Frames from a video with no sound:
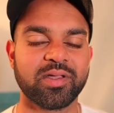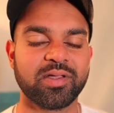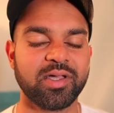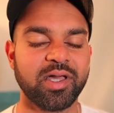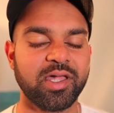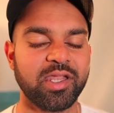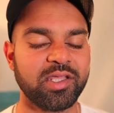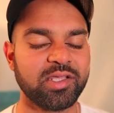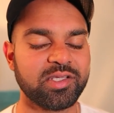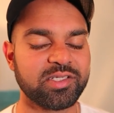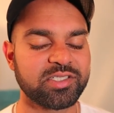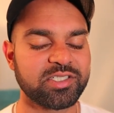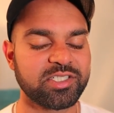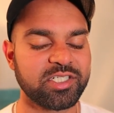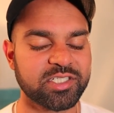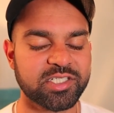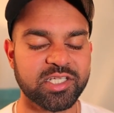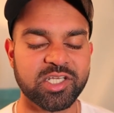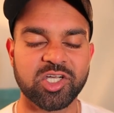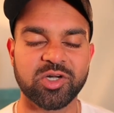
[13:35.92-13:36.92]
And it's
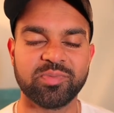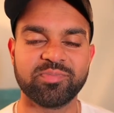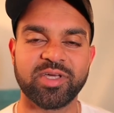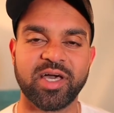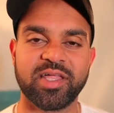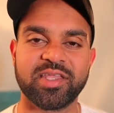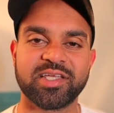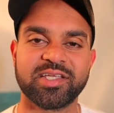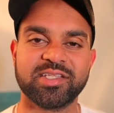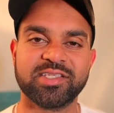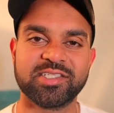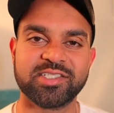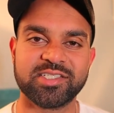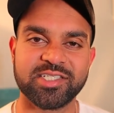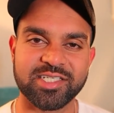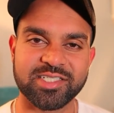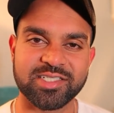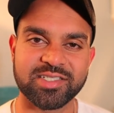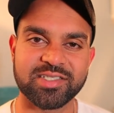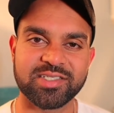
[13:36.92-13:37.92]
just going to come down to
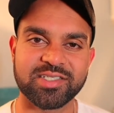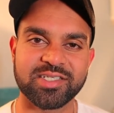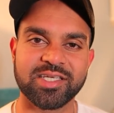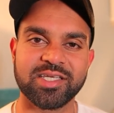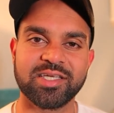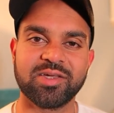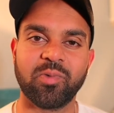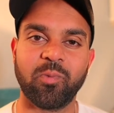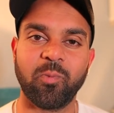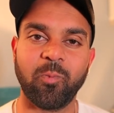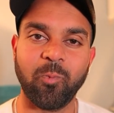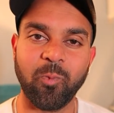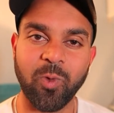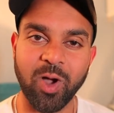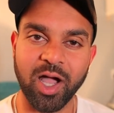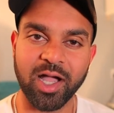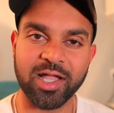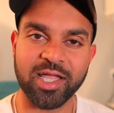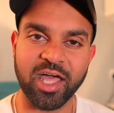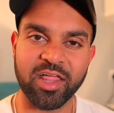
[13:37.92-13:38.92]
consistency,
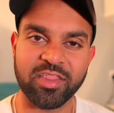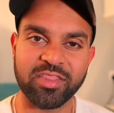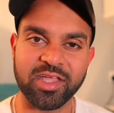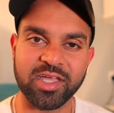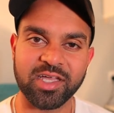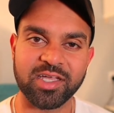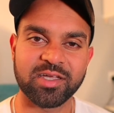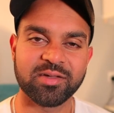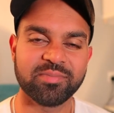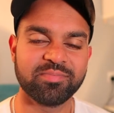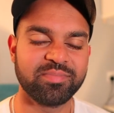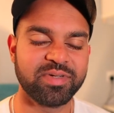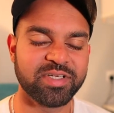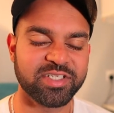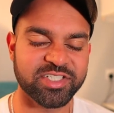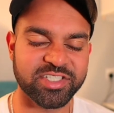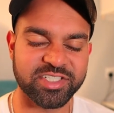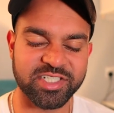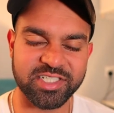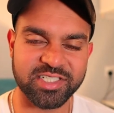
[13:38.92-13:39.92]
work ethic,
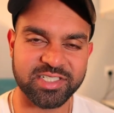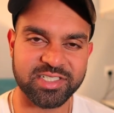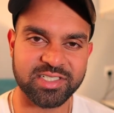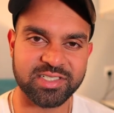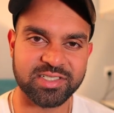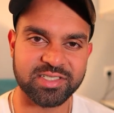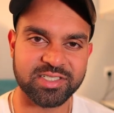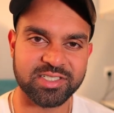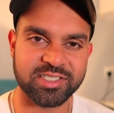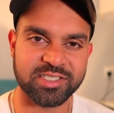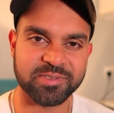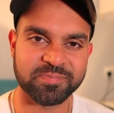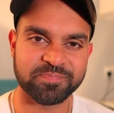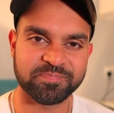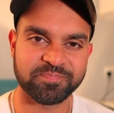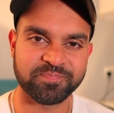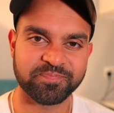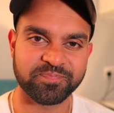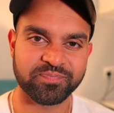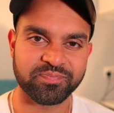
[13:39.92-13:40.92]
persistence,
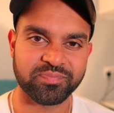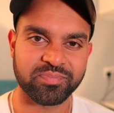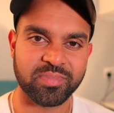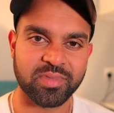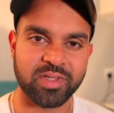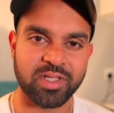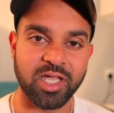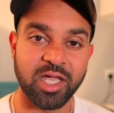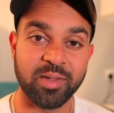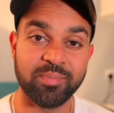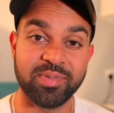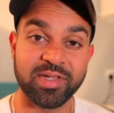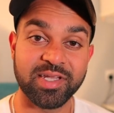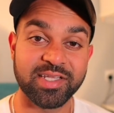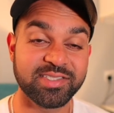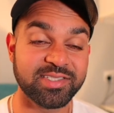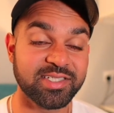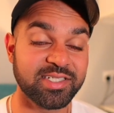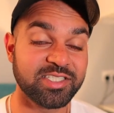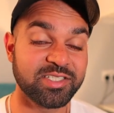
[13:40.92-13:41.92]

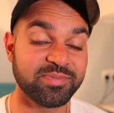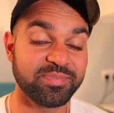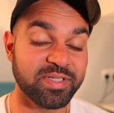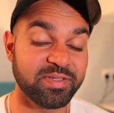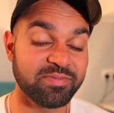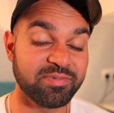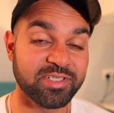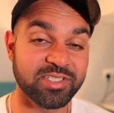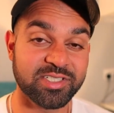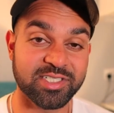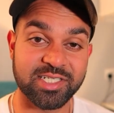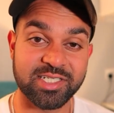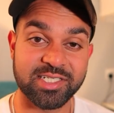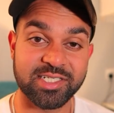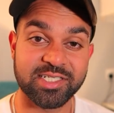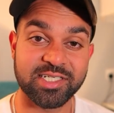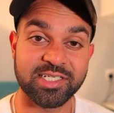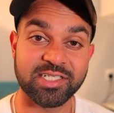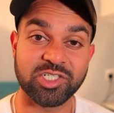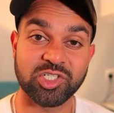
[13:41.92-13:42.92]
ability to be
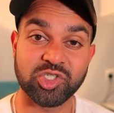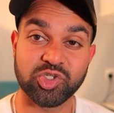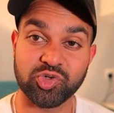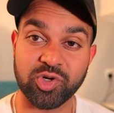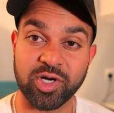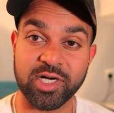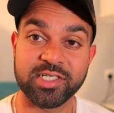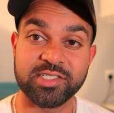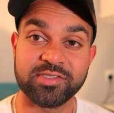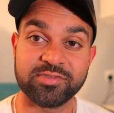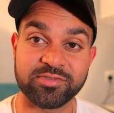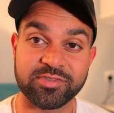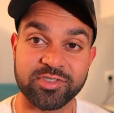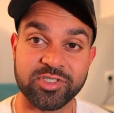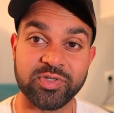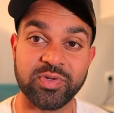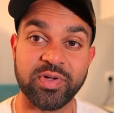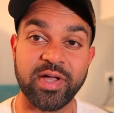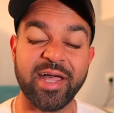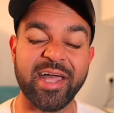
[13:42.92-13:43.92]
resilient and grind
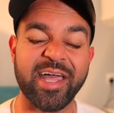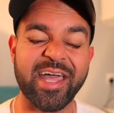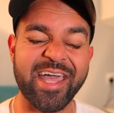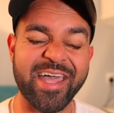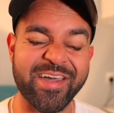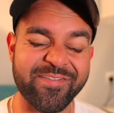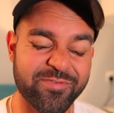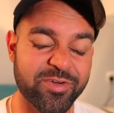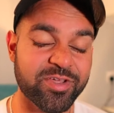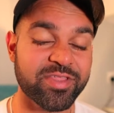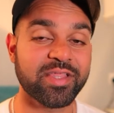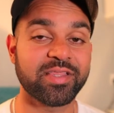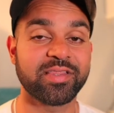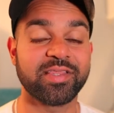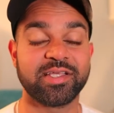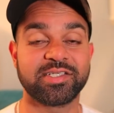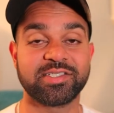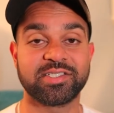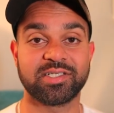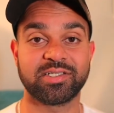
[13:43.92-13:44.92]
through everything
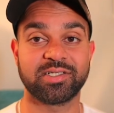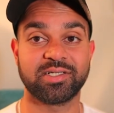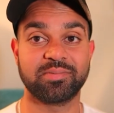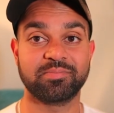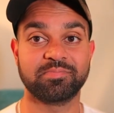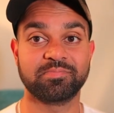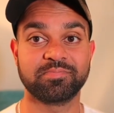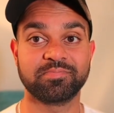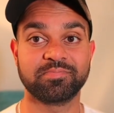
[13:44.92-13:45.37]
that's to come.